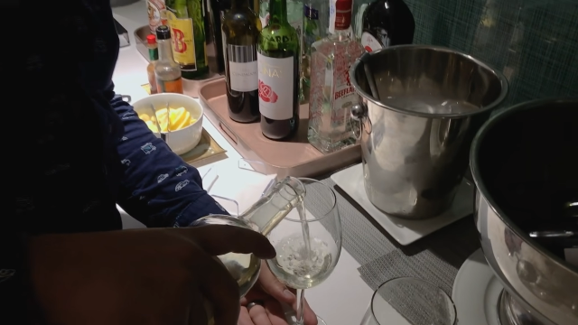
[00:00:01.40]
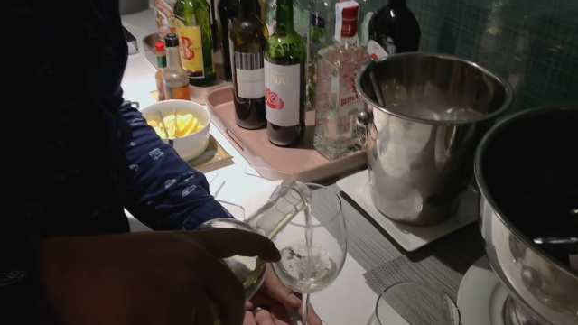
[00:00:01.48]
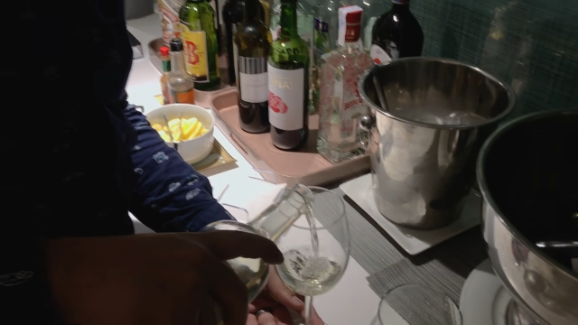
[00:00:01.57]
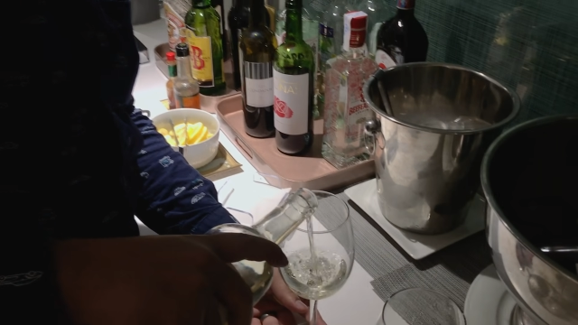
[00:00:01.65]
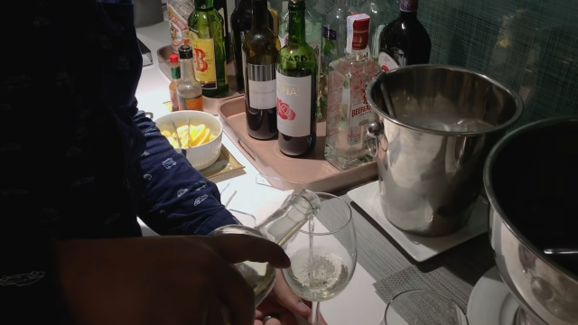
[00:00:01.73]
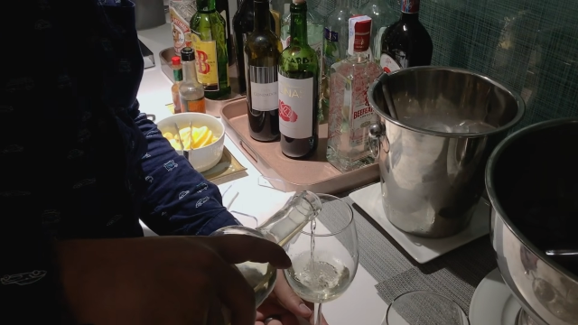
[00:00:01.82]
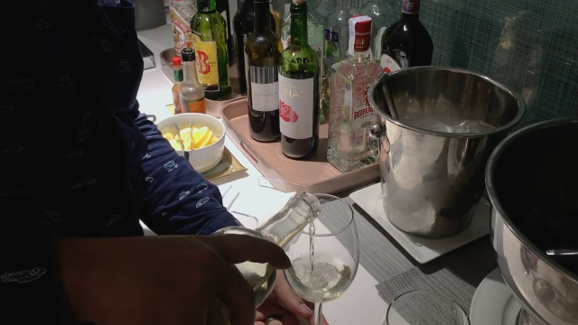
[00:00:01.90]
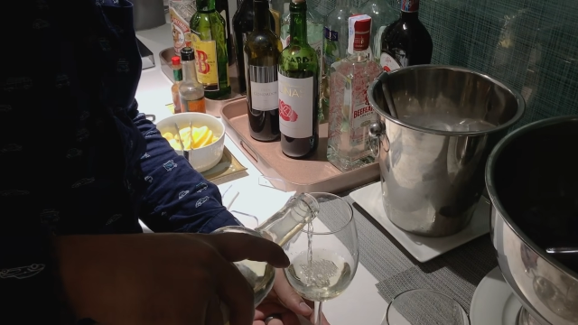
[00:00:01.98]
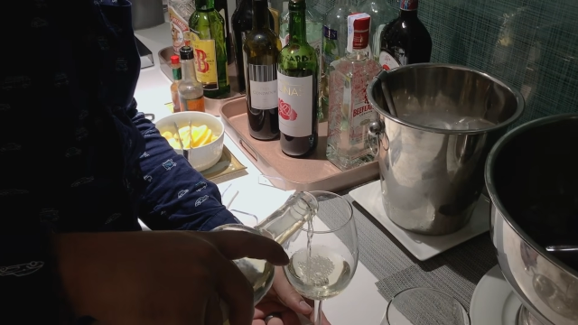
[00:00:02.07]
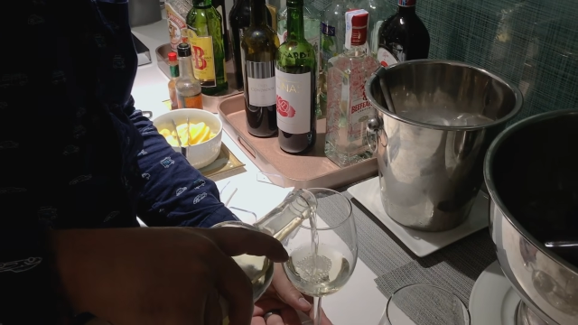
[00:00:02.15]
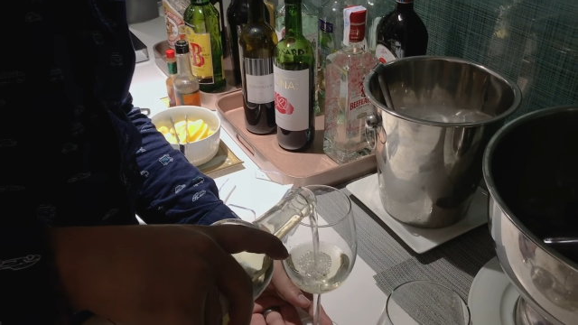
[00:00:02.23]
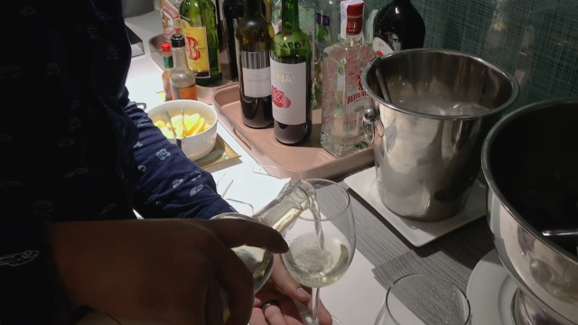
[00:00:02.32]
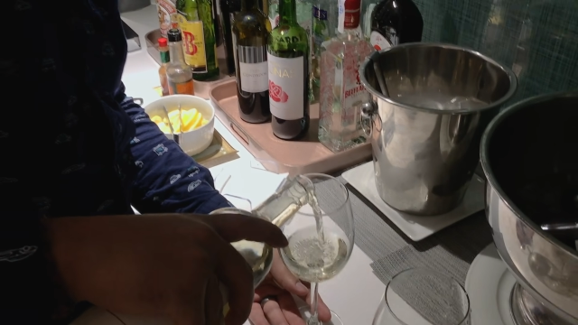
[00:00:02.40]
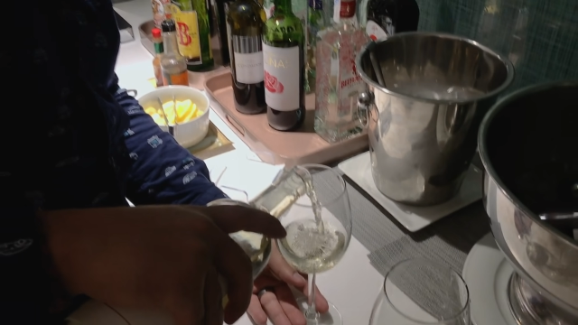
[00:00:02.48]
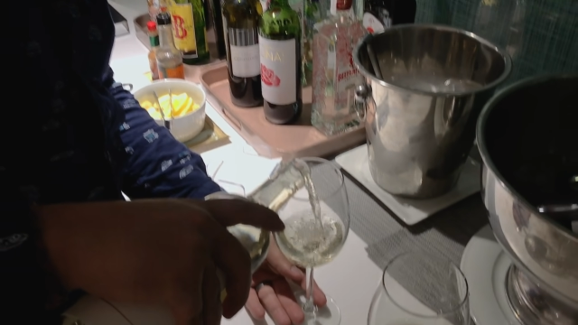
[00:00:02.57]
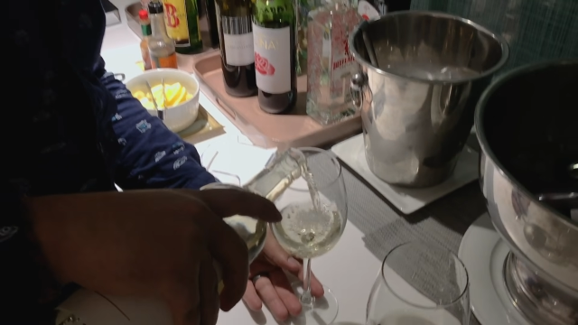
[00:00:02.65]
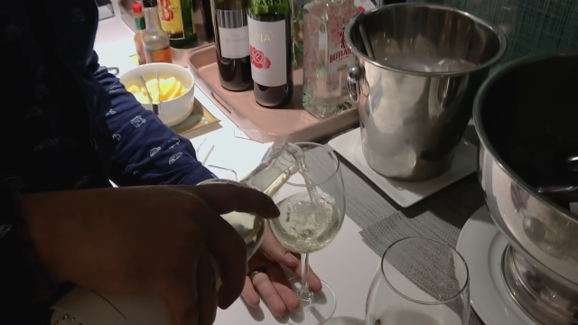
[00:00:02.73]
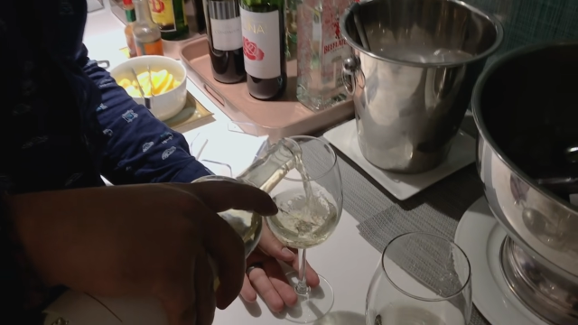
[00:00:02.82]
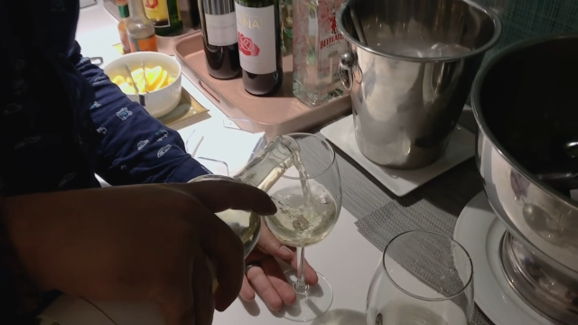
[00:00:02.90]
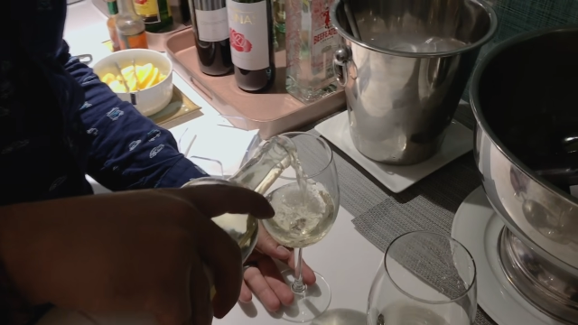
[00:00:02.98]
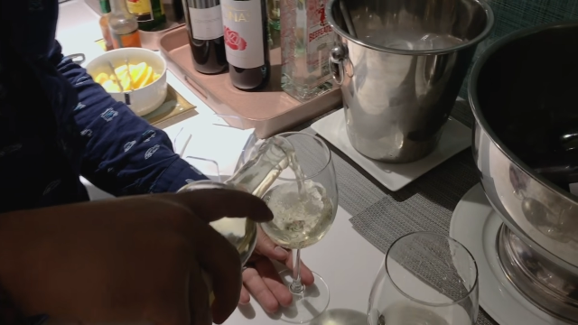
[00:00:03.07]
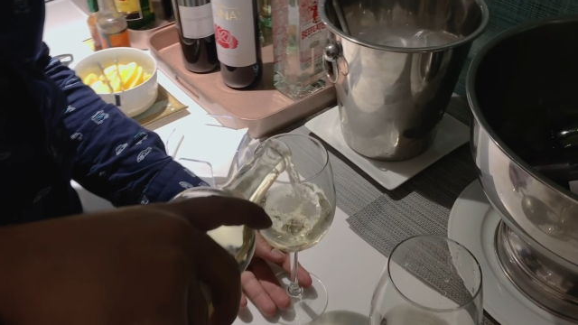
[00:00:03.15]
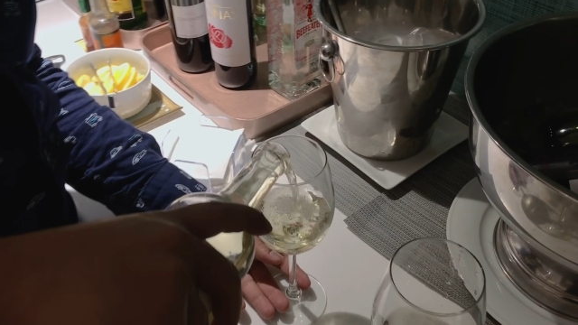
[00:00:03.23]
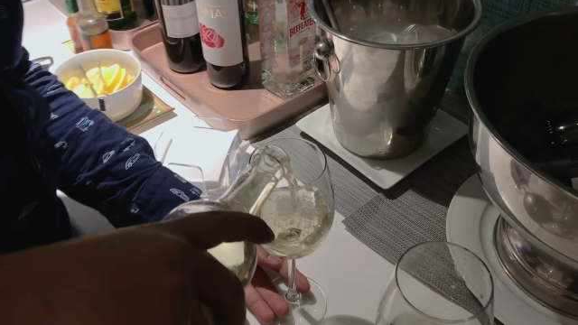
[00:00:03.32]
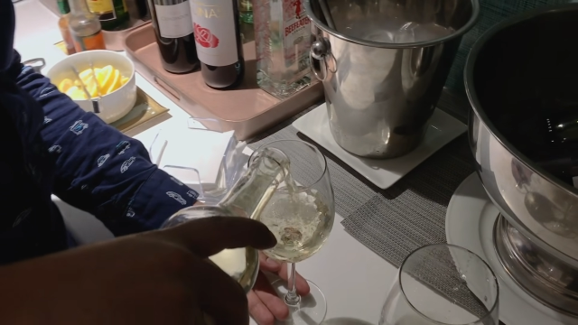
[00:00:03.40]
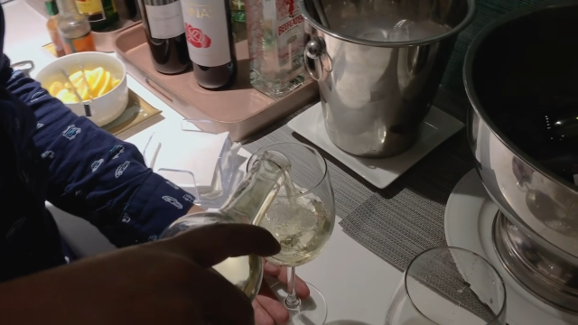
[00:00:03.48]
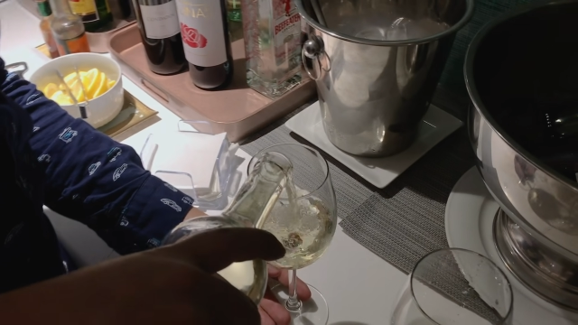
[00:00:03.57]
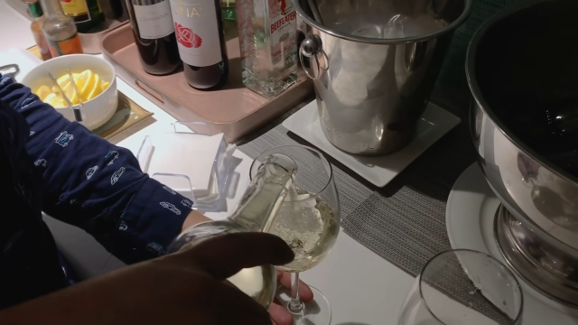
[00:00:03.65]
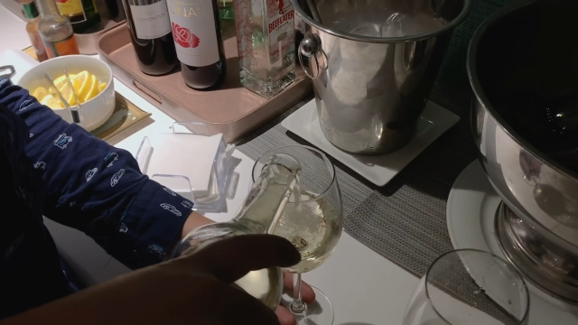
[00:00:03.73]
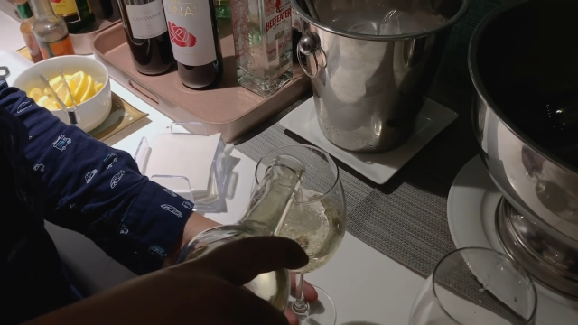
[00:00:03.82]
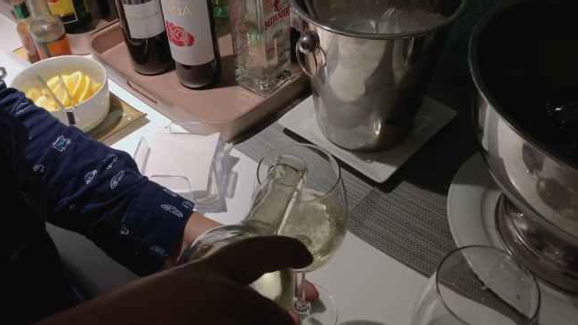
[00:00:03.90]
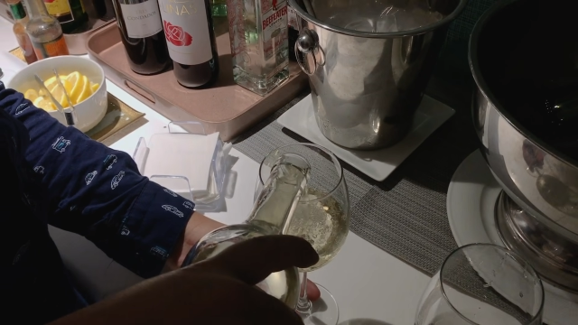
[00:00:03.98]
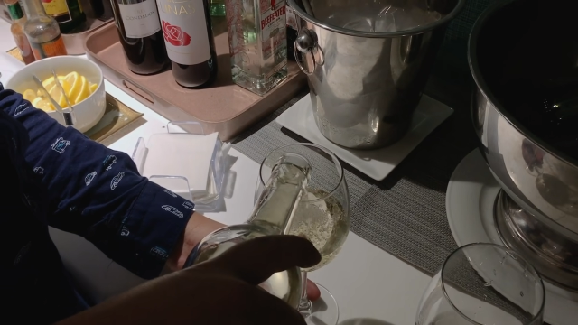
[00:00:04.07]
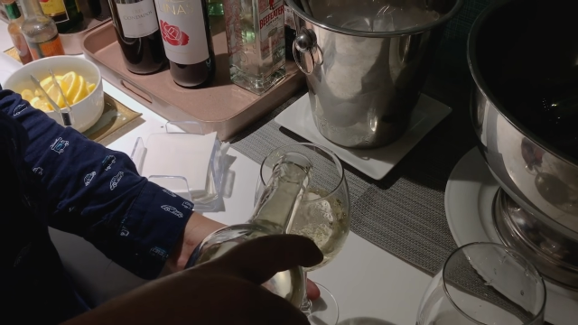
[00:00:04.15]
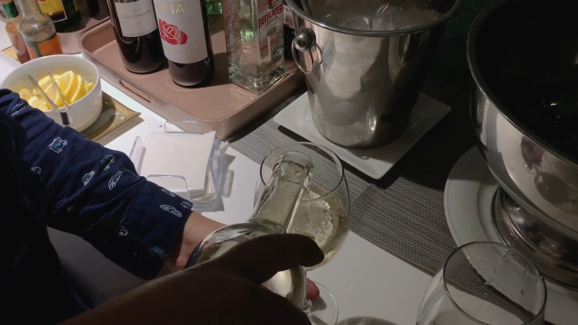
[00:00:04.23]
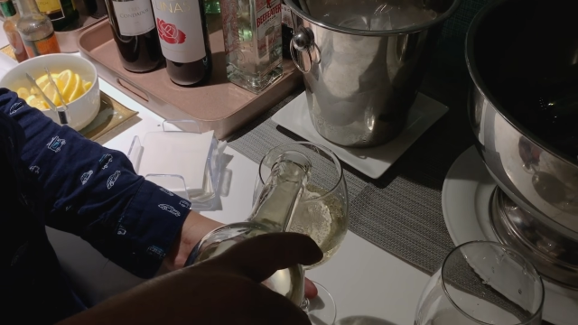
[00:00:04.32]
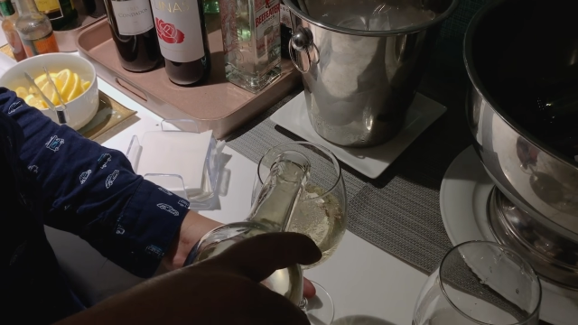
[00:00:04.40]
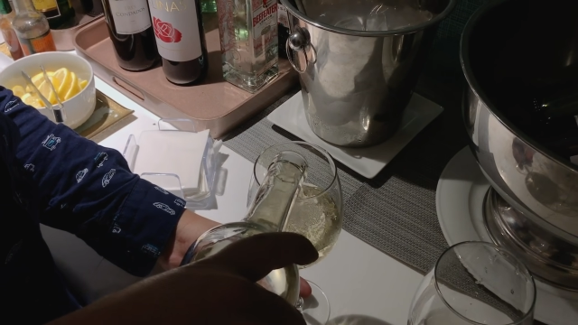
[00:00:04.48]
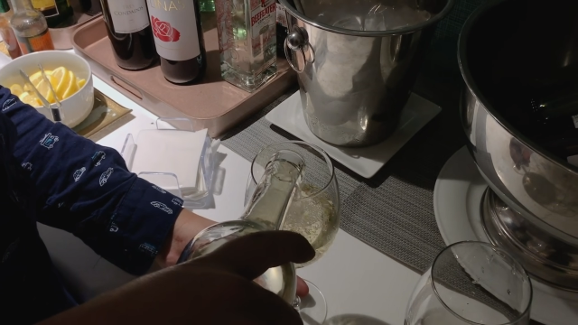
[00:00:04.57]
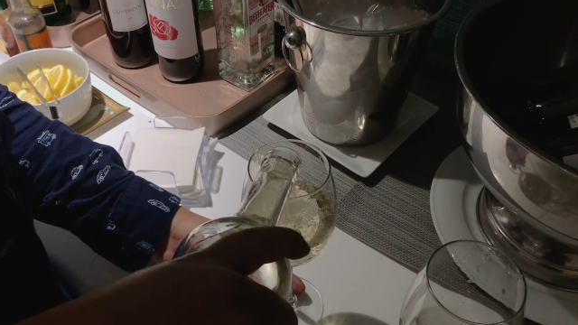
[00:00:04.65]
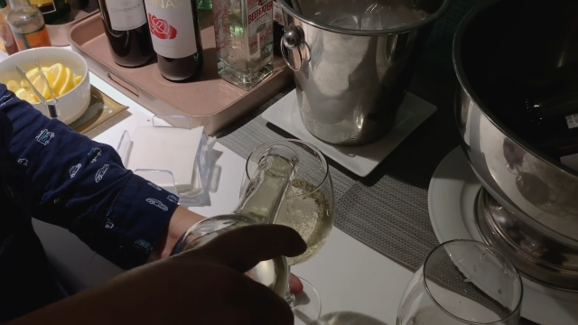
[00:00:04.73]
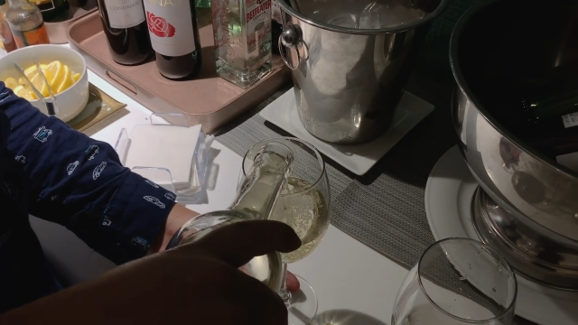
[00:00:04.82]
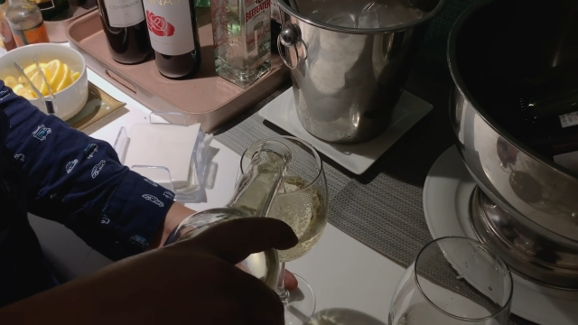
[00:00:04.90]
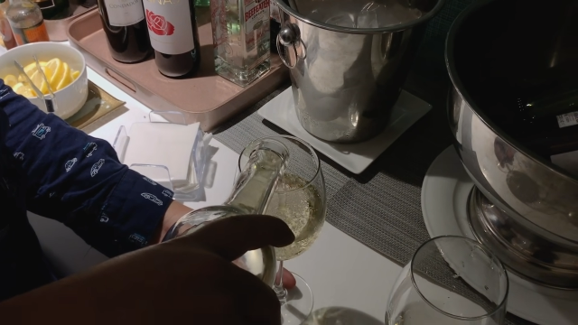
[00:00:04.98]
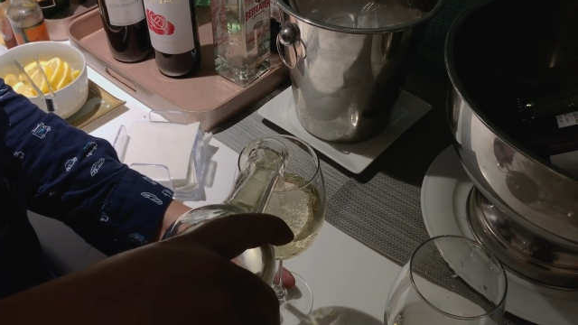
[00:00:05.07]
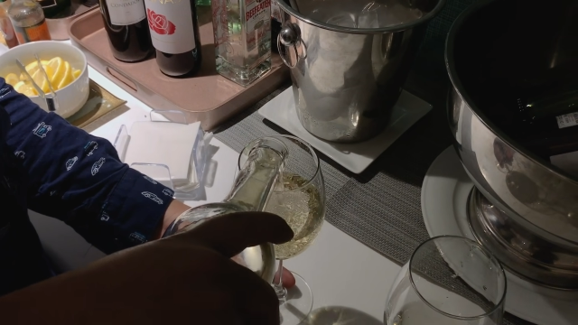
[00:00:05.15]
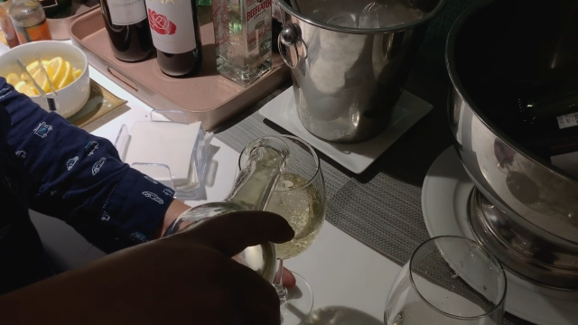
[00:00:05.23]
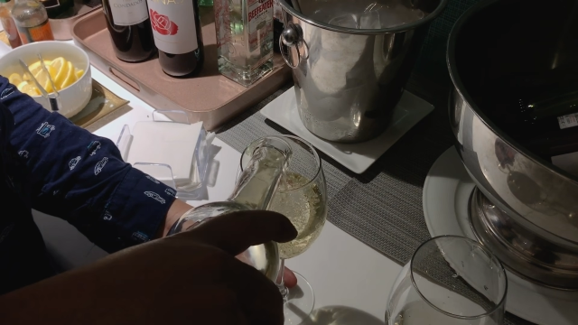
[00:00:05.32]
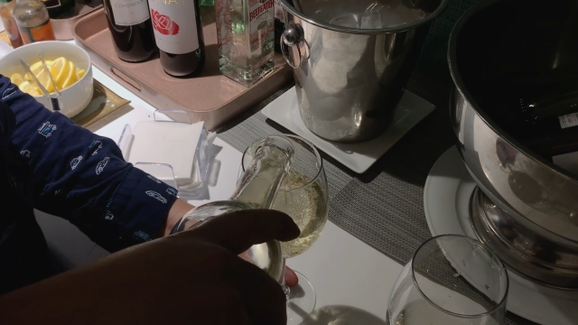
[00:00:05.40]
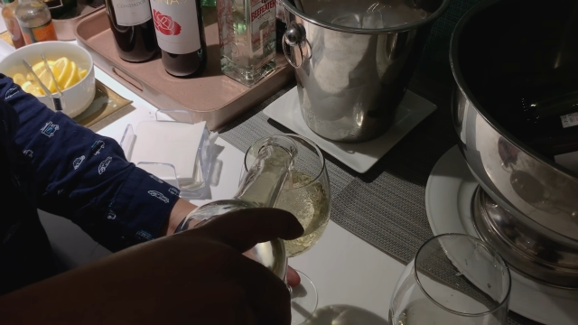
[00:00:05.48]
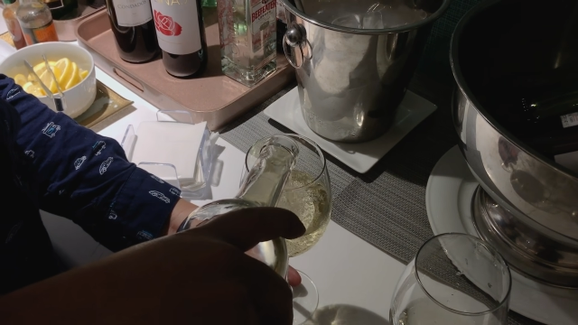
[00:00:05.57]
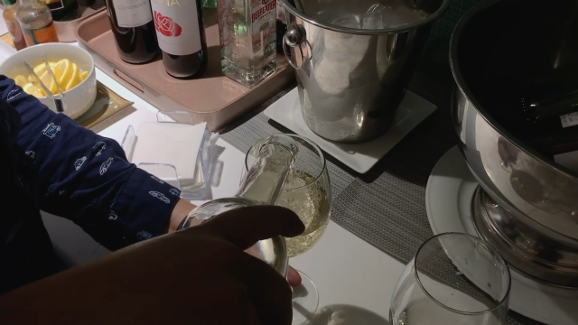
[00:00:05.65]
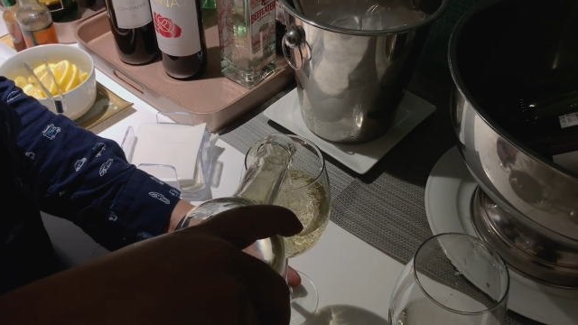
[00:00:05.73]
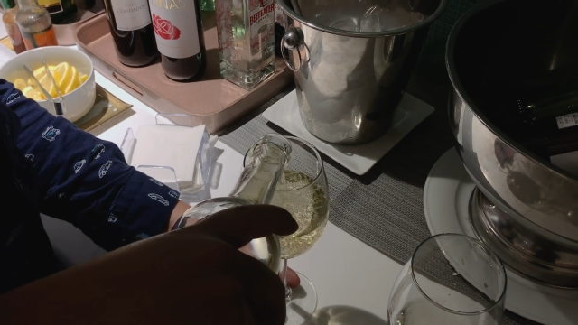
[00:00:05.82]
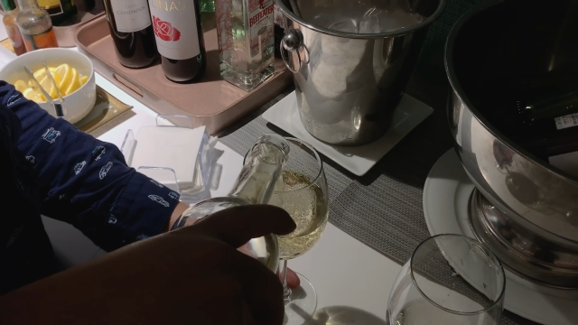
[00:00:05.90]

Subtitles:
No face is visible, so there are no lips to read.